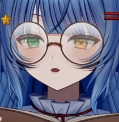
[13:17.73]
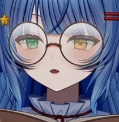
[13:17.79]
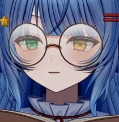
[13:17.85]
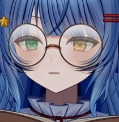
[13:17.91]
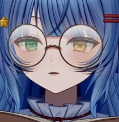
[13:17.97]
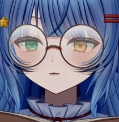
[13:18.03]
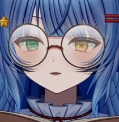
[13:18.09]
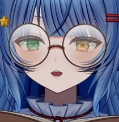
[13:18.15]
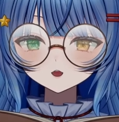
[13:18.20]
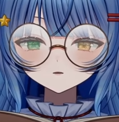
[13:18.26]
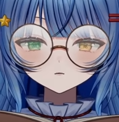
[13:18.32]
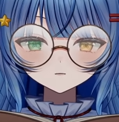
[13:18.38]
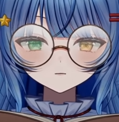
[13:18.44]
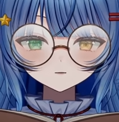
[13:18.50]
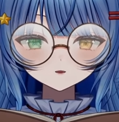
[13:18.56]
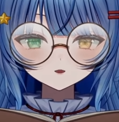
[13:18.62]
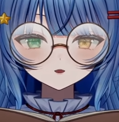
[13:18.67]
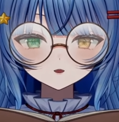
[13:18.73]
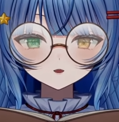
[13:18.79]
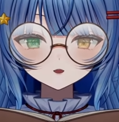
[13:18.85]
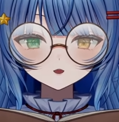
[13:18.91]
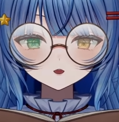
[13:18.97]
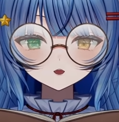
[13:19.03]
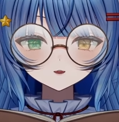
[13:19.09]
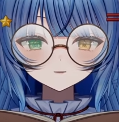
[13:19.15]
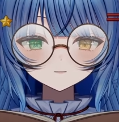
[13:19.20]
most interested in,
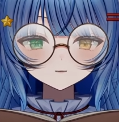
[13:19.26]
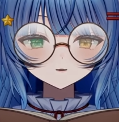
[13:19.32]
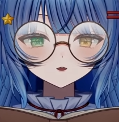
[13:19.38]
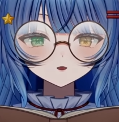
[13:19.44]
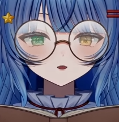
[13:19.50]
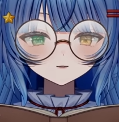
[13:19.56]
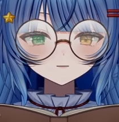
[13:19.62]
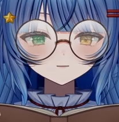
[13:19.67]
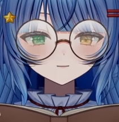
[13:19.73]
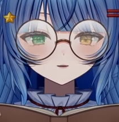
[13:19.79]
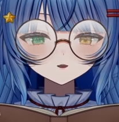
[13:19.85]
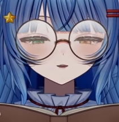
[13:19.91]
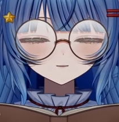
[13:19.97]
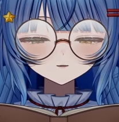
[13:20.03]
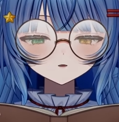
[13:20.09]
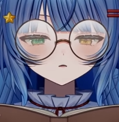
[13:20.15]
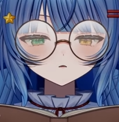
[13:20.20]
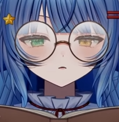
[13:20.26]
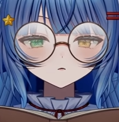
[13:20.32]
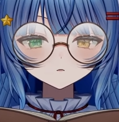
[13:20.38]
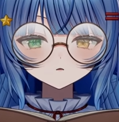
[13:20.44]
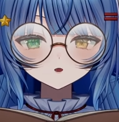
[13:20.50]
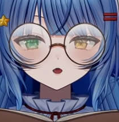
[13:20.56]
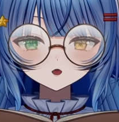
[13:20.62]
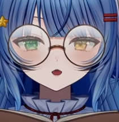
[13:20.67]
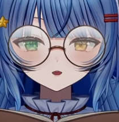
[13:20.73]
because if you
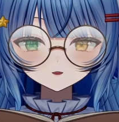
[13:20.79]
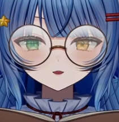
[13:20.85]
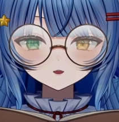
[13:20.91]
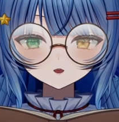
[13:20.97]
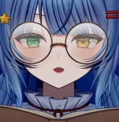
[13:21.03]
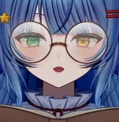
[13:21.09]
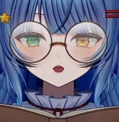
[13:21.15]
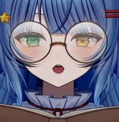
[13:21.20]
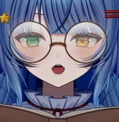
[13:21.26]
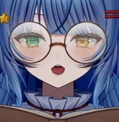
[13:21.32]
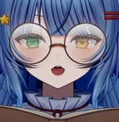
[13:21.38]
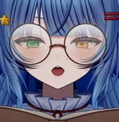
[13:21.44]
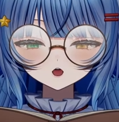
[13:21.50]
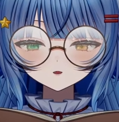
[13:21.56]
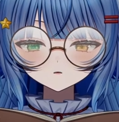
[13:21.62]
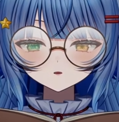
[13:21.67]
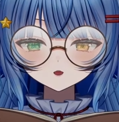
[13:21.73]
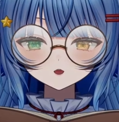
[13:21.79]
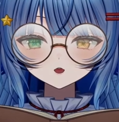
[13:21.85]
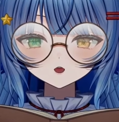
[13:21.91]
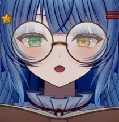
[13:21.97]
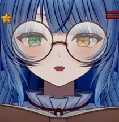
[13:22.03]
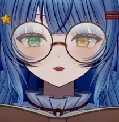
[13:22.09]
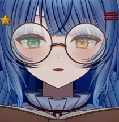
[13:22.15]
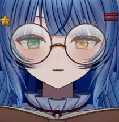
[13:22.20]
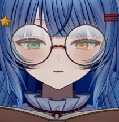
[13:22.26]
want a crunchy
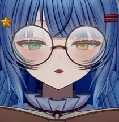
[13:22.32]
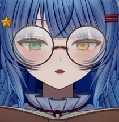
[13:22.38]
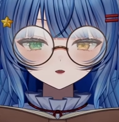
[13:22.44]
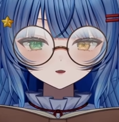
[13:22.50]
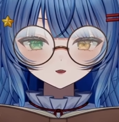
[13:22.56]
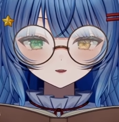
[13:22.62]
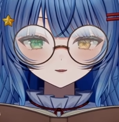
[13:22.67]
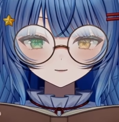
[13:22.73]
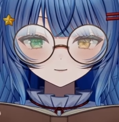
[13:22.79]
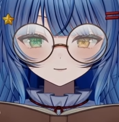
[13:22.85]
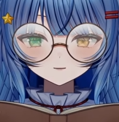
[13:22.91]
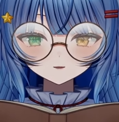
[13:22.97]
experience,